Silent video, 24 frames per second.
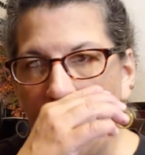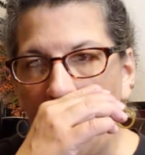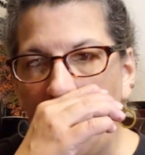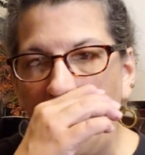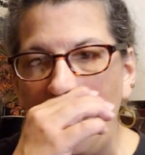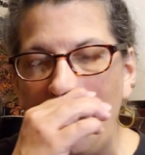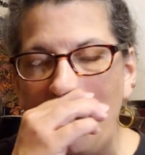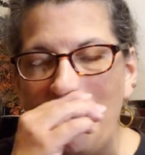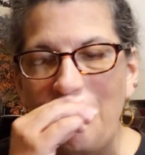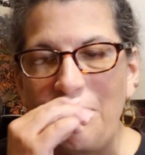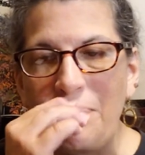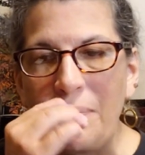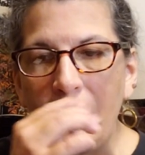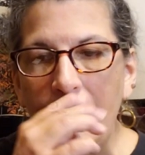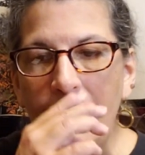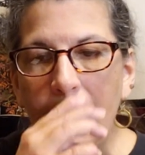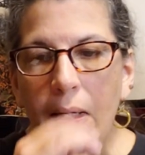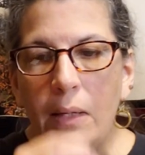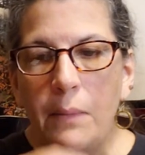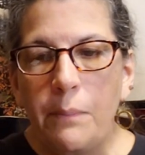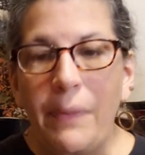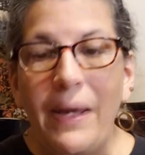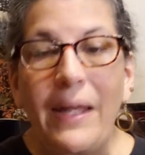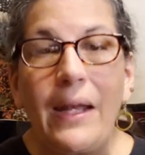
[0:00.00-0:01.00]

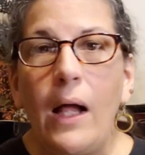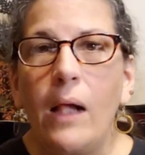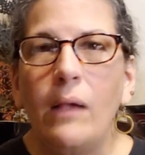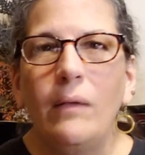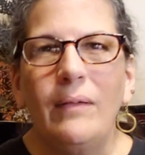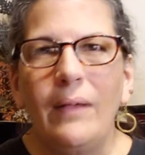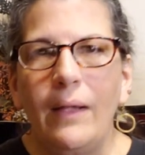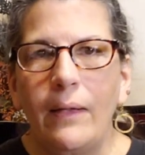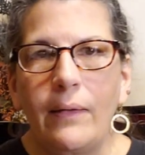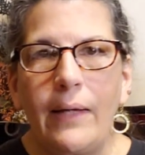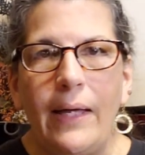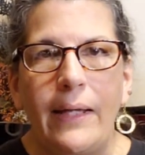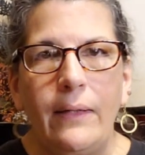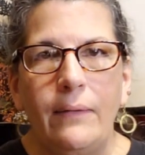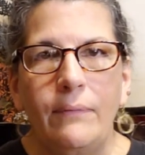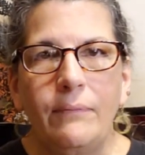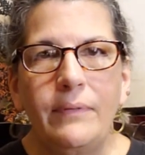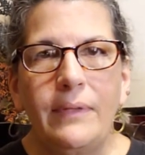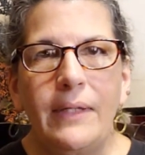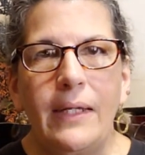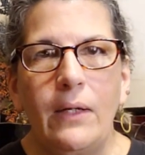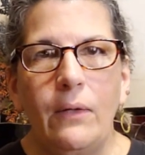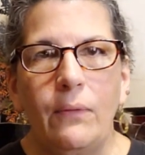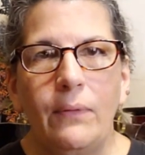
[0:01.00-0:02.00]
But I'll kind
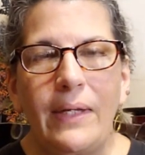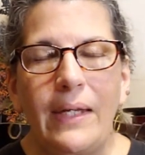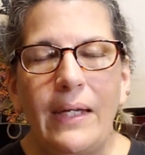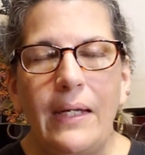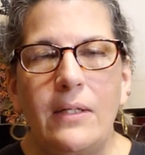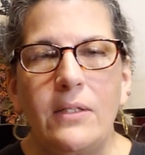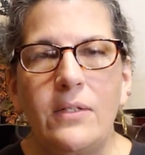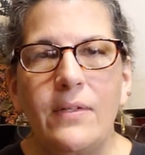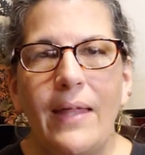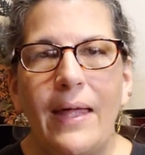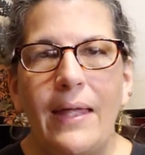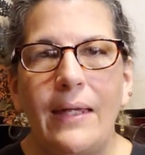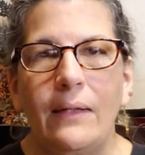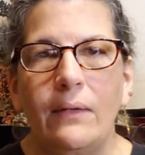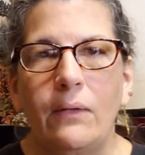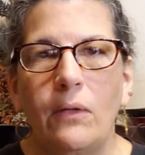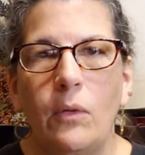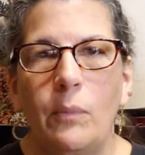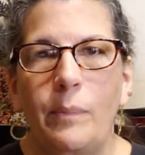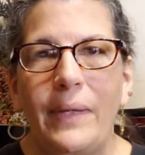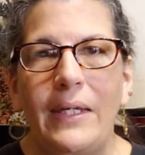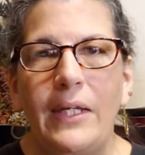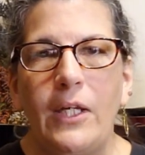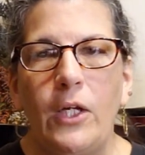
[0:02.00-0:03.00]
of get into that in a
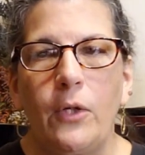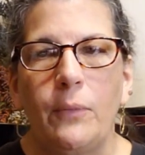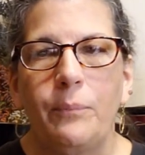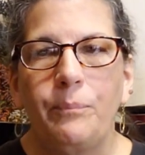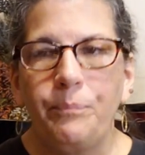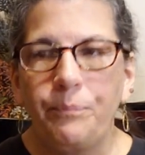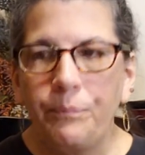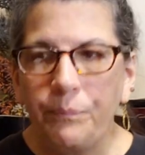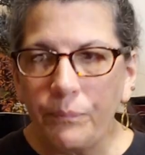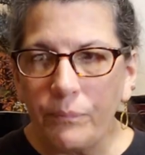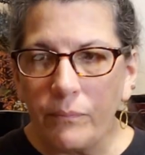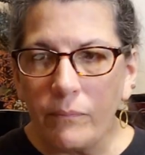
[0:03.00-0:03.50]
little bit here.